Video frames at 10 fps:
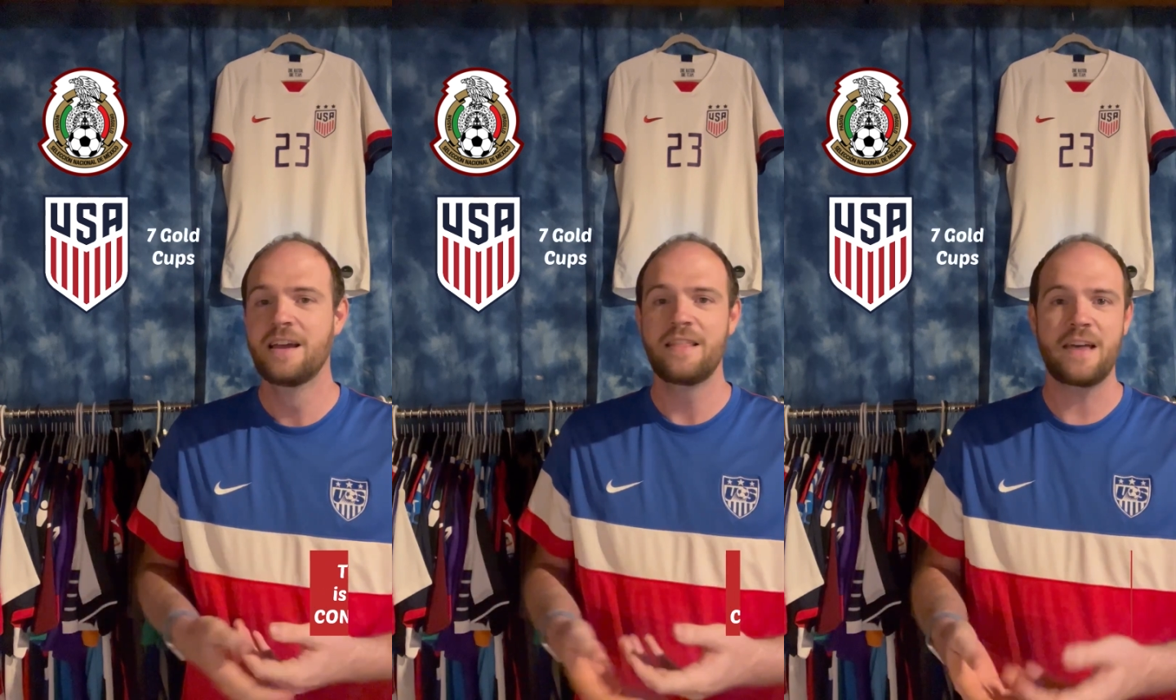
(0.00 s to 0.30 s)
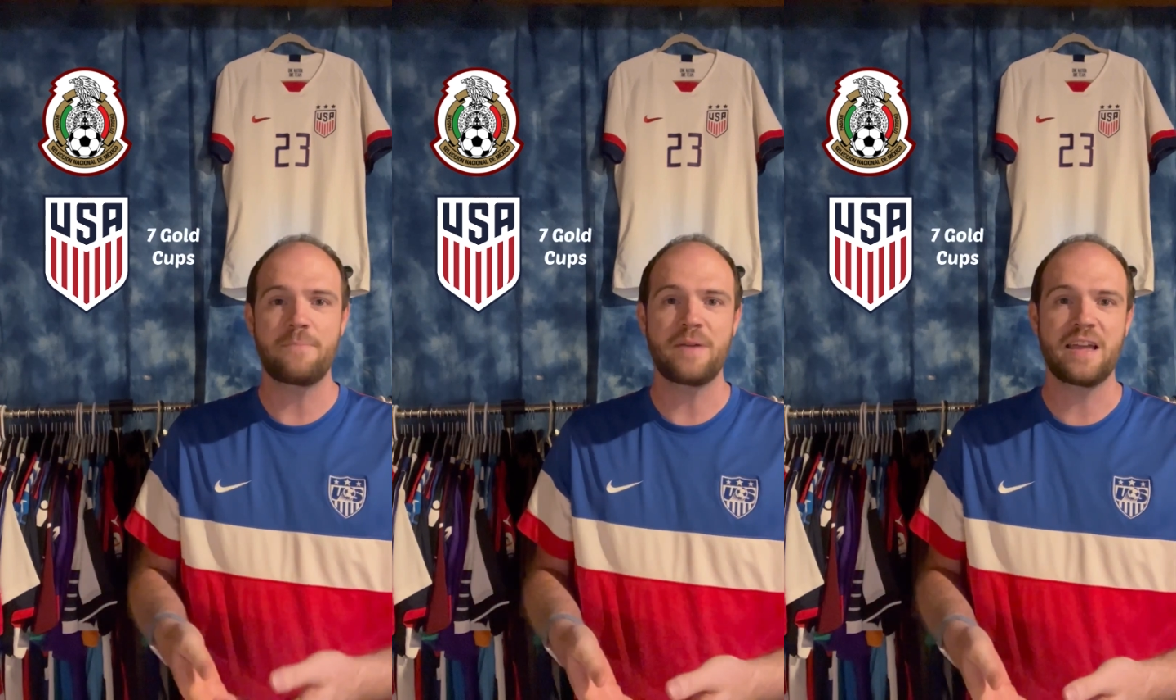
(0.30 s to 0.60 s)

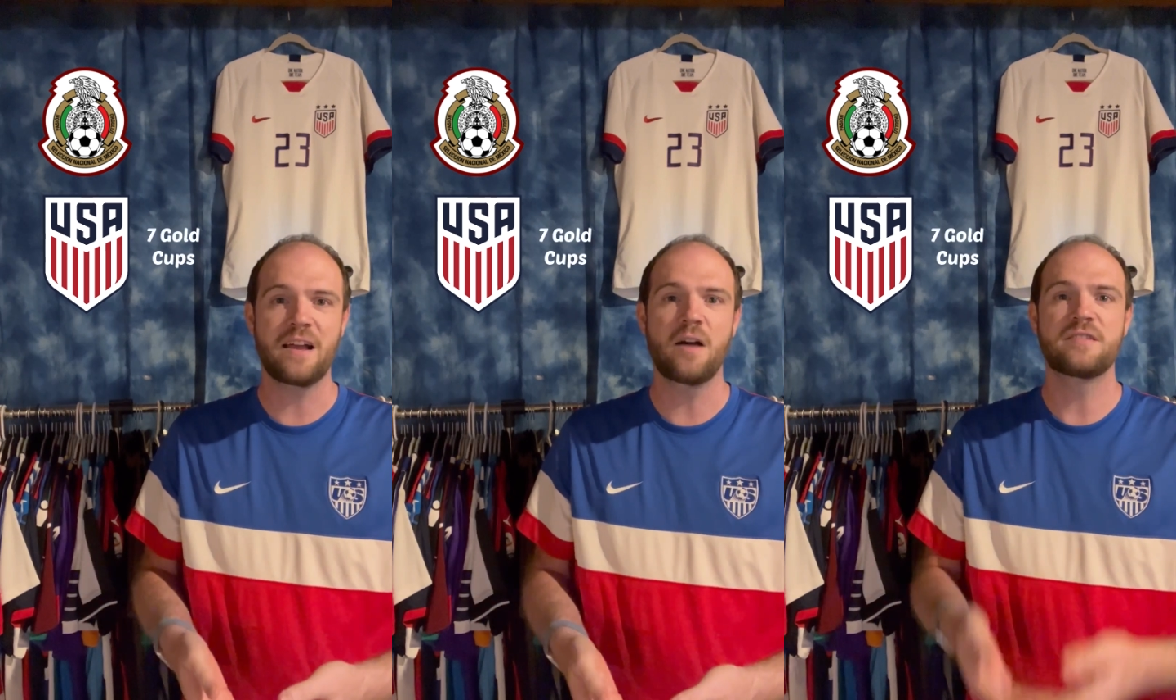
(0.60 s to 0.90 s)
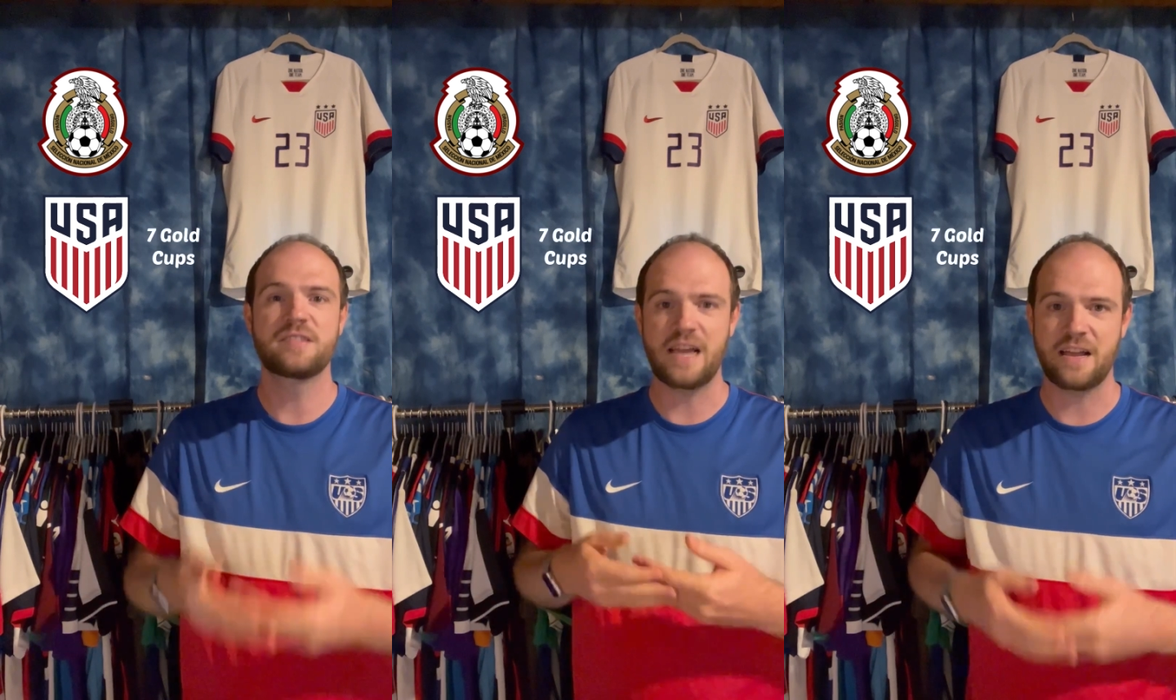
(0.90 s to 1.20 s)
that being
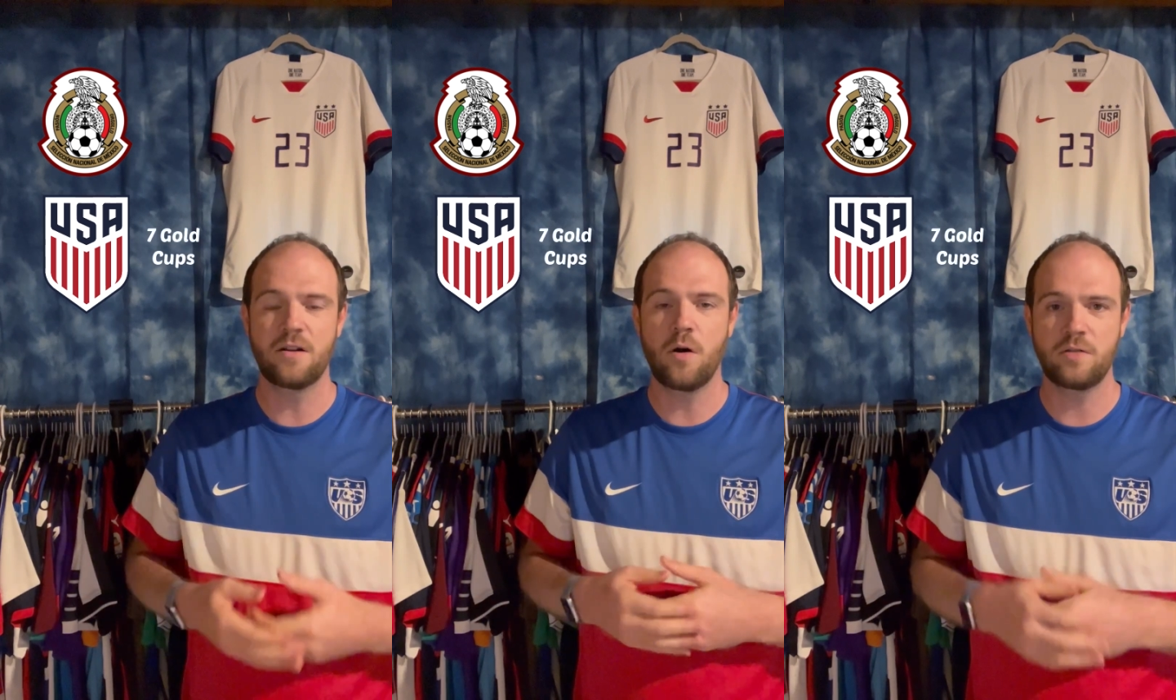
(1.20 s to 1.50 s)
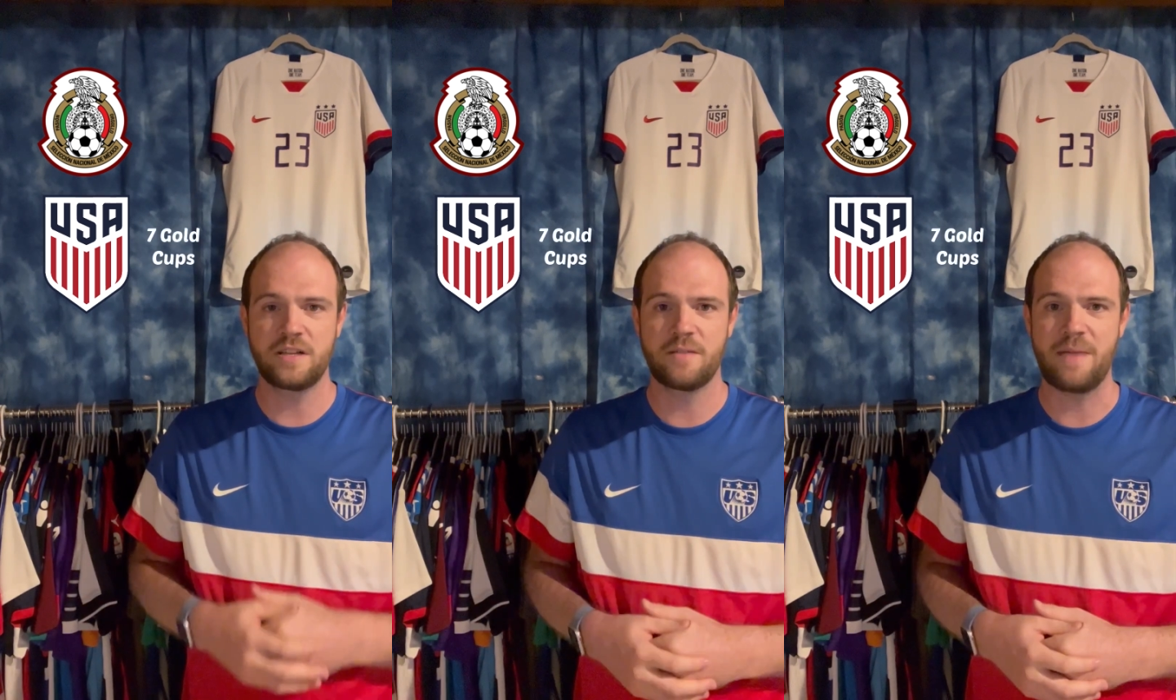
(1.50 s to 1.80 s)
second
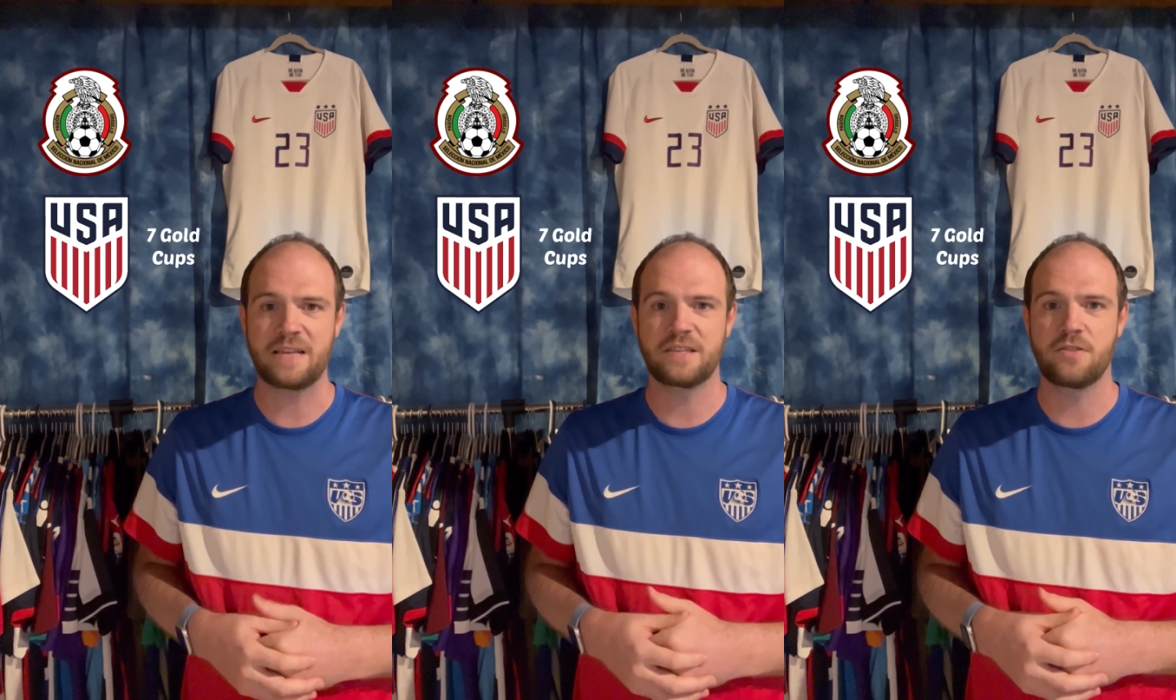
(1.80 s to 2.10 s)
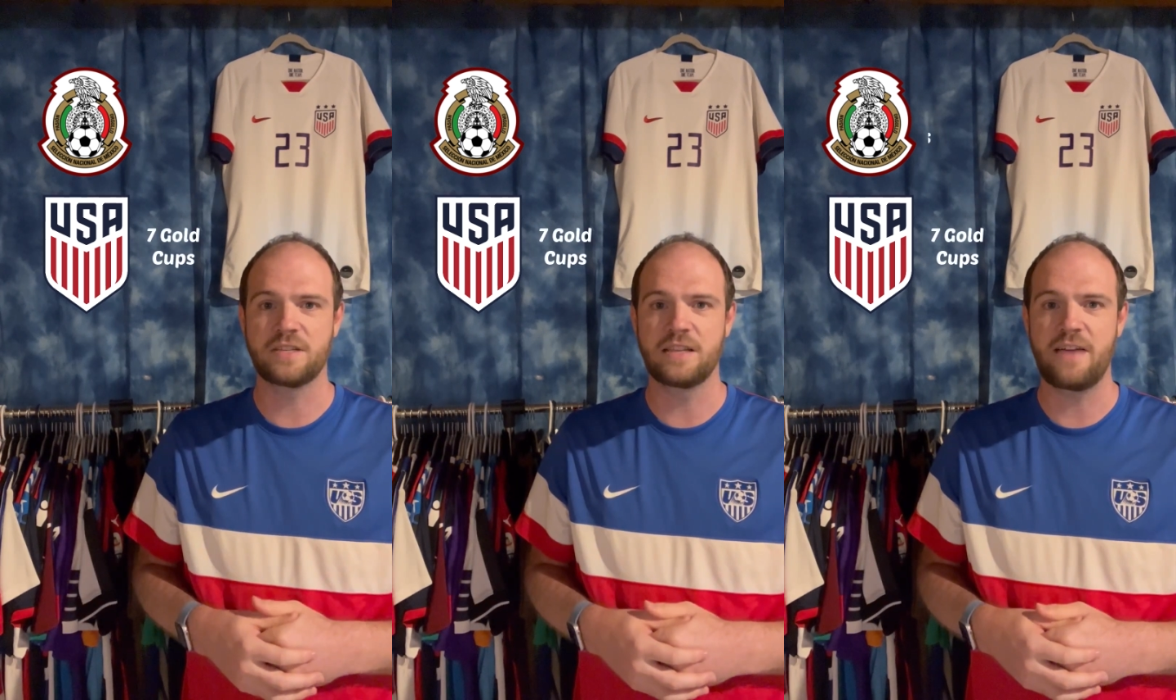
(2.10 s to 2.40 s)
only to
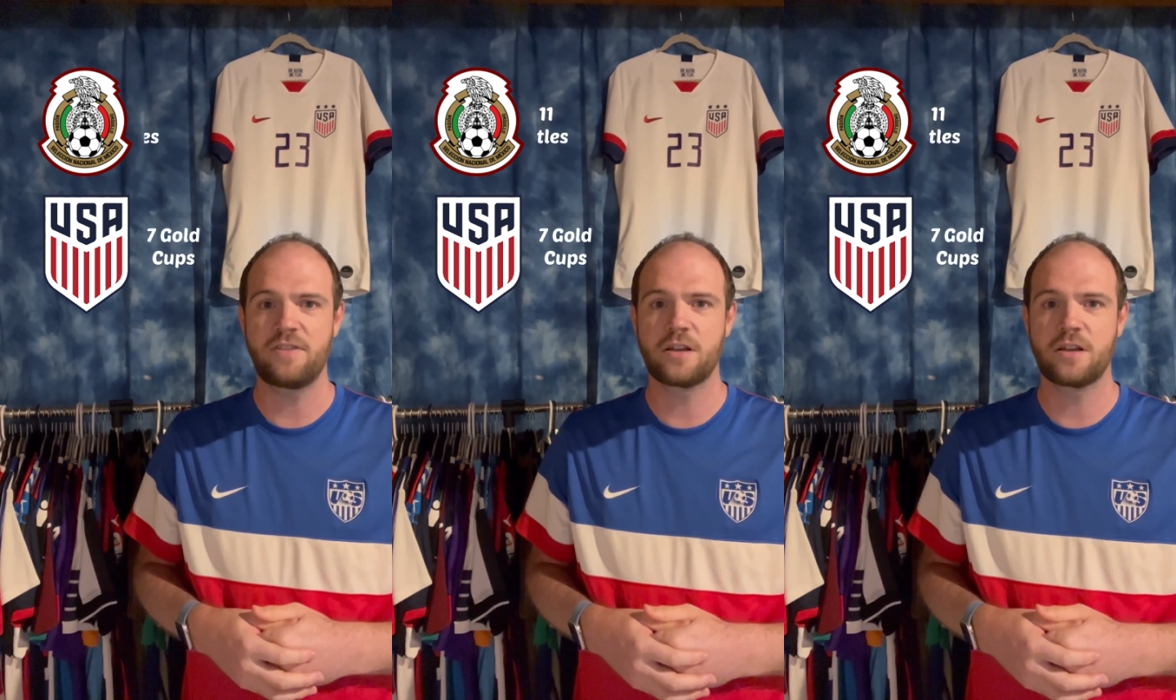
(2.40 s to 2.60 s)
Mexico's 11